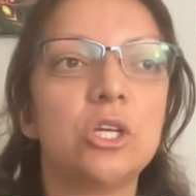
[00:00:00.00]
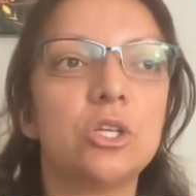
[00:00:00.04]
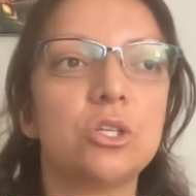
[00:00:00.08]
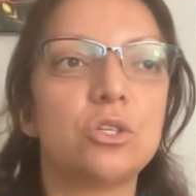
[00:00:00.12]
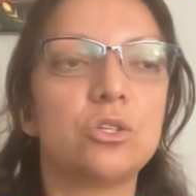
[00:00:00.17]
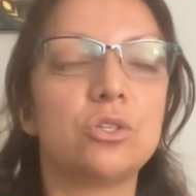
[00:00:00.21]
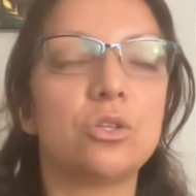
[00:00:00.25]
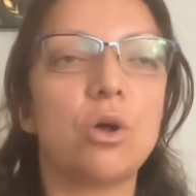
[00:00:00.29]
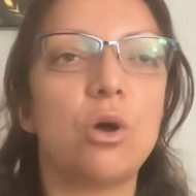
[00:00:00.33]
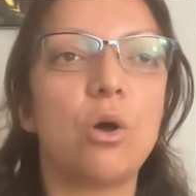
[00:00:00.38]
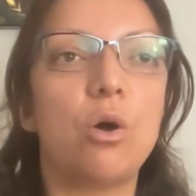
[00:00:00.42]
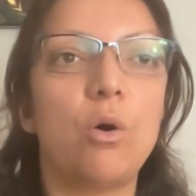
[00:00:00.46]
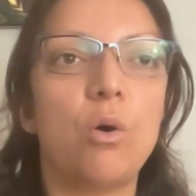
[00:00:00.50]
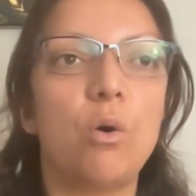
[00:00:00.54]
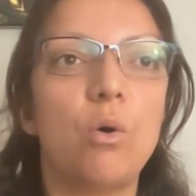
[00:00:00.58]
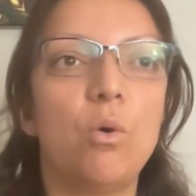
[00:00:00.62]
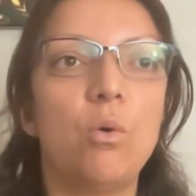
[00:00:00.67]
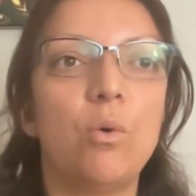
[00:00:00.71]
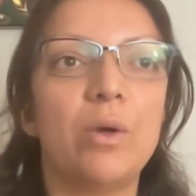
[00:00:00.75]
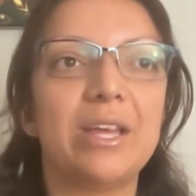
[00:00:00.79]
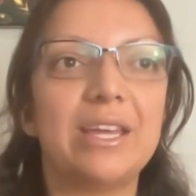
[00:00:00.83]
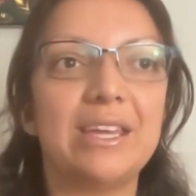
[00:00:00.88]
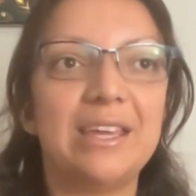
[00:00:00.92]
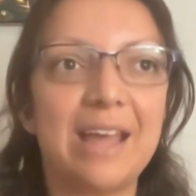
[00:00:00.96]

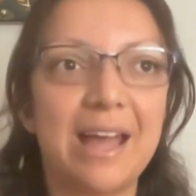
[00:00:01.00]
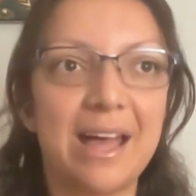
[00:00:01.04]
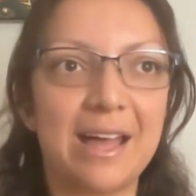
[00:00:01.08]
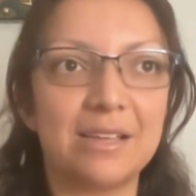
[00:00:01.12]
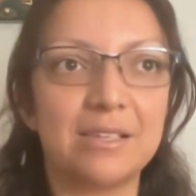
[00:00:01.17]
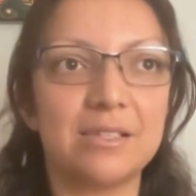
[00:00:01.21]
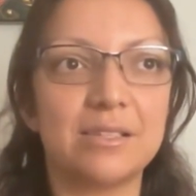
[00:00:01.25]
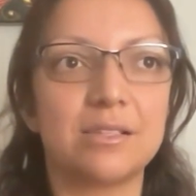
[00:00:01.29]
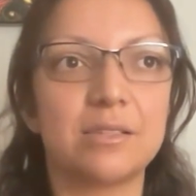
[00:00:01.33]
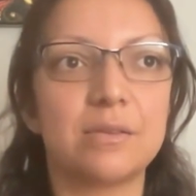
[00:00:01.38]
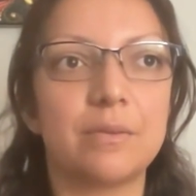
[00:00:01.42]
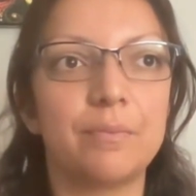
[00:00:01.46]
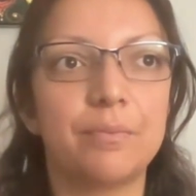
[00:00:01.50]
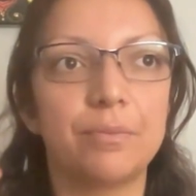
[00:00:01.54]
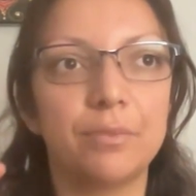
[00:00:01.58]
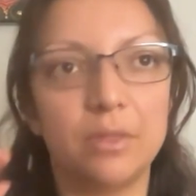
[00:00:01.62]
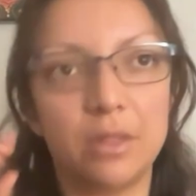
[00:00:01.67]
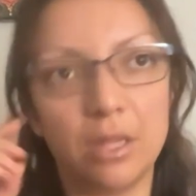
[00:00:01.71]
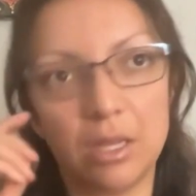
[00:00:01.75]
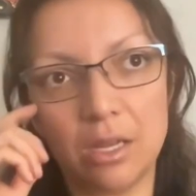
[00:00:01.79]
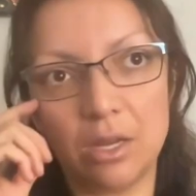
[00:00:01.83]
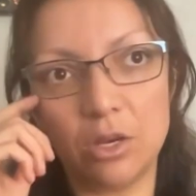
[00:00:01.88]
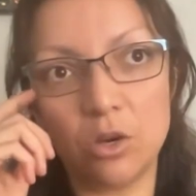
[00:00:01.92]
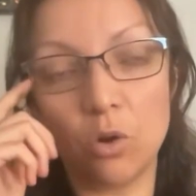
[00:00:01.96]
So yes,
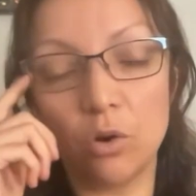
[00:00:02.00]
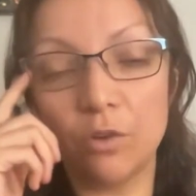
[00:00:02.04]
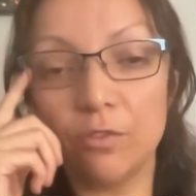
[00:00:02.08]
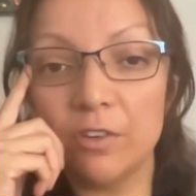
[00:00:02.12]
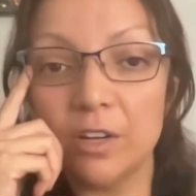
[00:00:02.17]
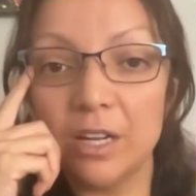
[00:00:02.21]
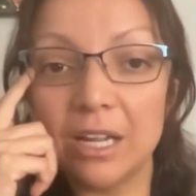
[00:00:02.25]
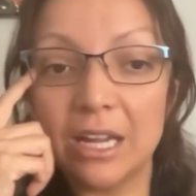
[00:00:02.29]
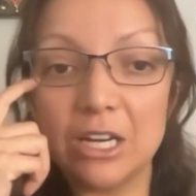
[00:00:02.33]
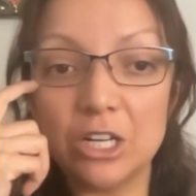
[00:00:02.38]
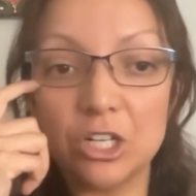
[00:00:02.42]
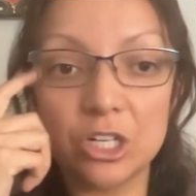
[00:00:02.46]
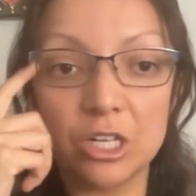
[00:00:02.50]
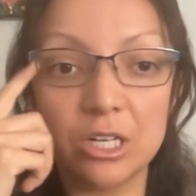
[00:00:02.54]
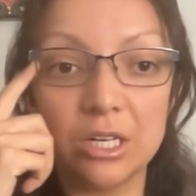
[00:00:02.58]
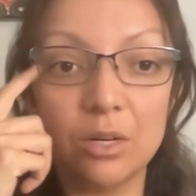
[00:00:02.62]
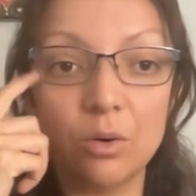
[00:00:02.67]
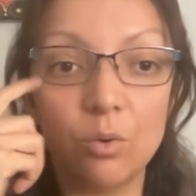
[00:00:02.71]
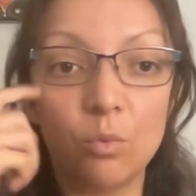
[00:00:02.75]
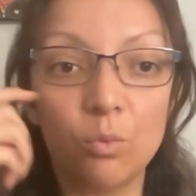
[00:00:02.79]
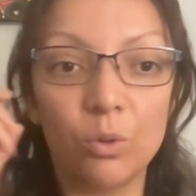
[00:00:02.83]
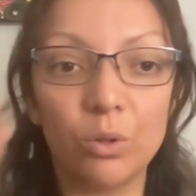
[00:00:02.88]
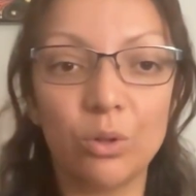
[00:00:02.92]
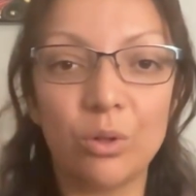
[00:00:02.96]
the
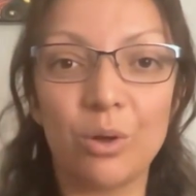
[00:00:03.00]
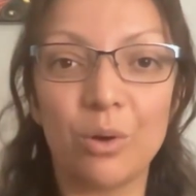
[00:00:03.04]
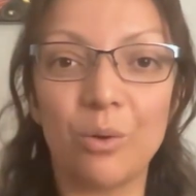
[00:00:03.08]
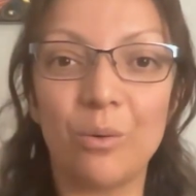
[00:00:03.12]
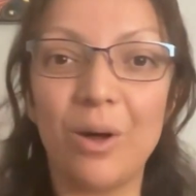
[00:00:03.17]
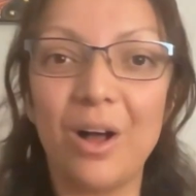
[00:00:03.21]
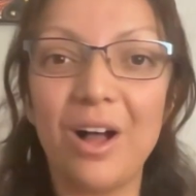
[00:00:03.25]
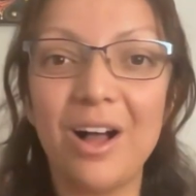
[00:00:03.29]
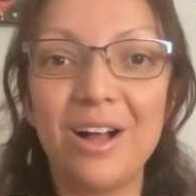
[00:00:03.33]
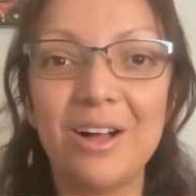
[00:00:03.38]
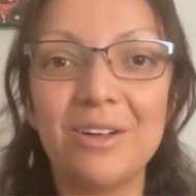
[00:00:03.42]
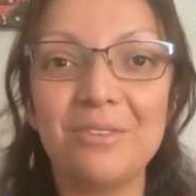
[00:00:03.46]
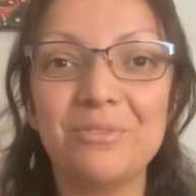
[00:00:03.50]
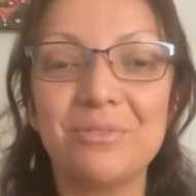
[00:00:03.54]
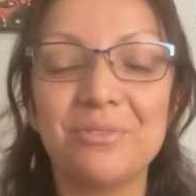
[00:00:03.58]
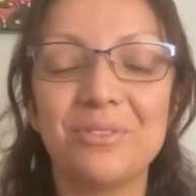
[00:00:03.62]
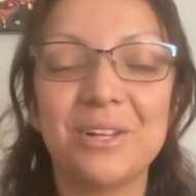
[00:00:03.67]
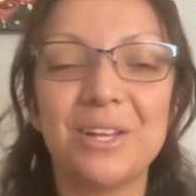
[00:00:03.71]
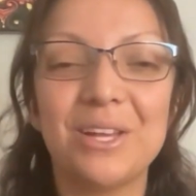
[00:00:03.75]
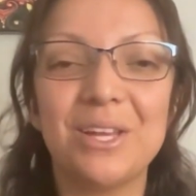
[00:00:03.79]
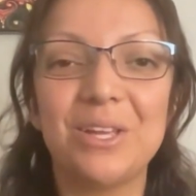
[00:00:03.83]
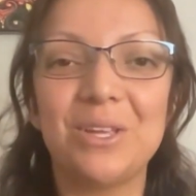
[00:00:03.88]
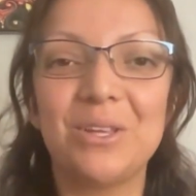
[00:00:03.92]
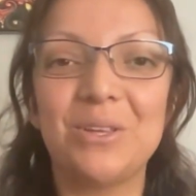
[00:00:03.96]
notification will go off.